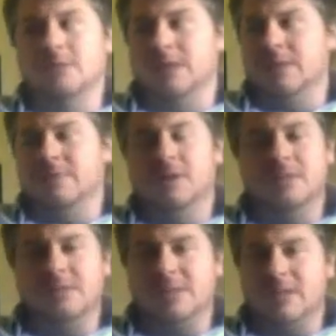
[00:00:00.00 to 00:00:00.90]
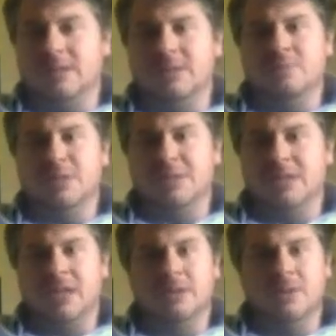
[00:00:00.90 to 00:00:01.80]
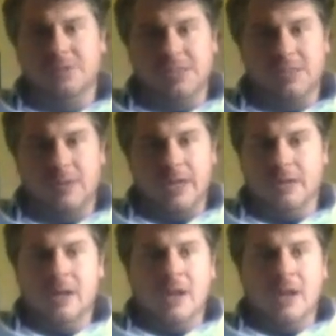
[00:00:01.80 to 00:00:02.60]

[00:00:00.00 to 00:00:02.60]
like they've done studies on misdiagnosis rate,